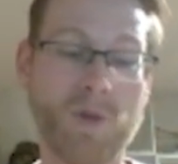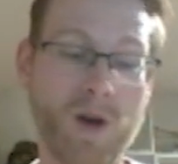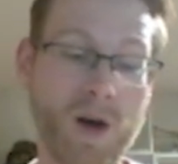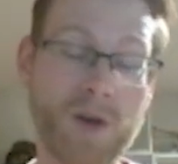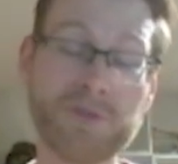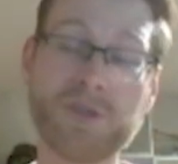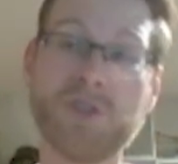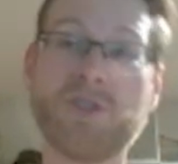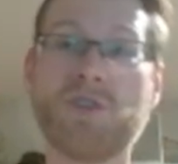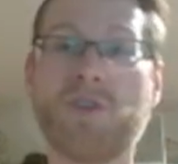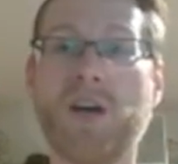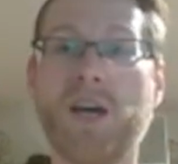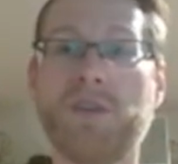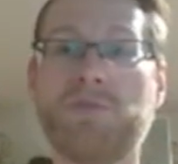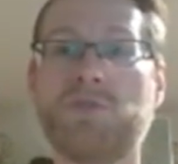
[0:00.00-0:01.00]
often
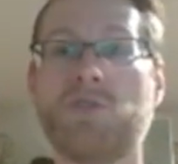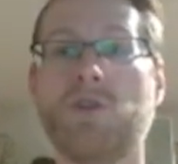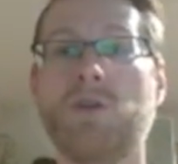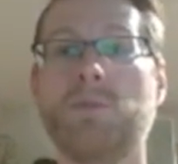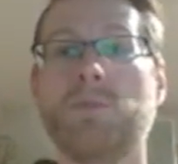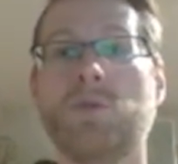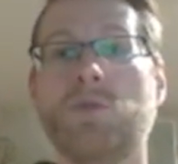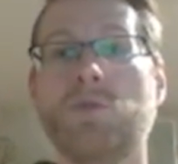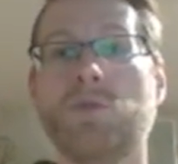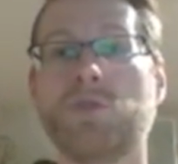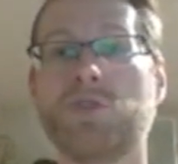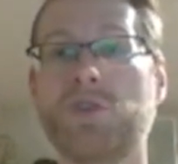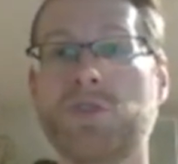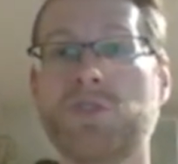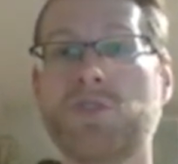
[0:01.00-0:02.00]
derived from Google
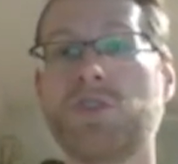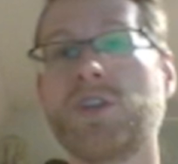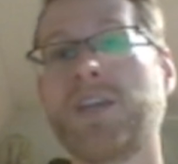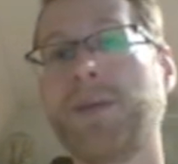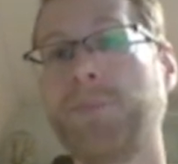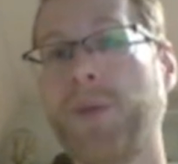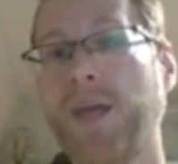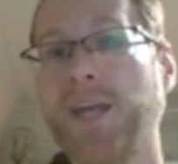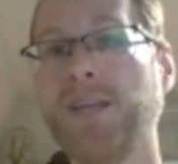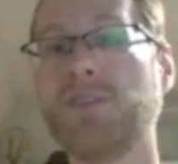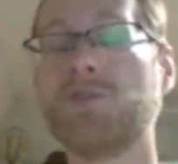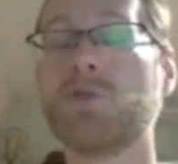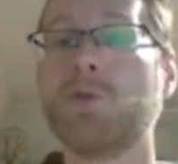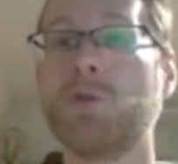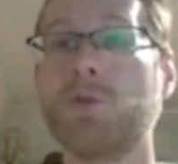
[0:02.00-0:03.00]
search
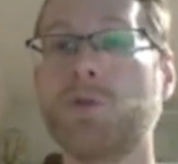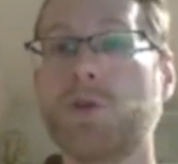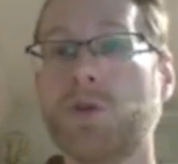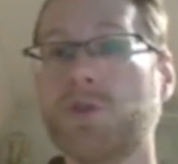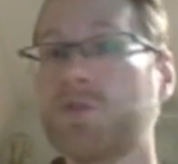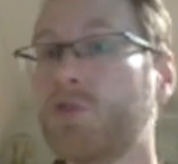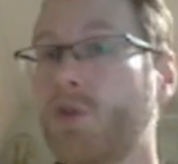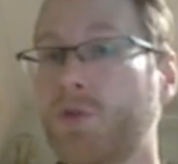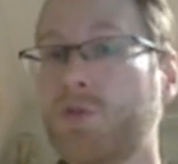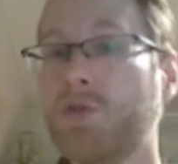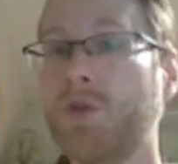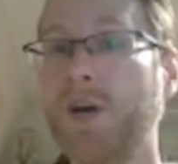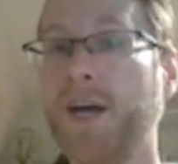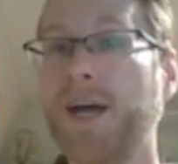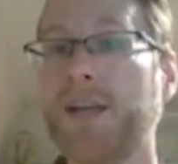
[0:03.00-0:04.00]
campaigns or
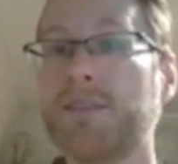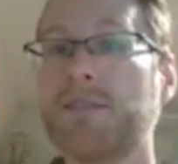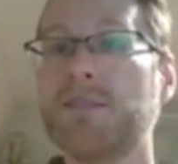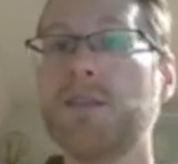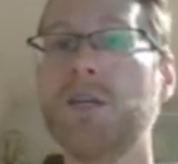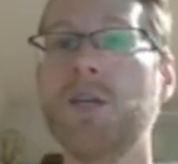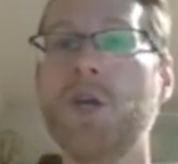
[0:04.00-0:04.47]
social ads,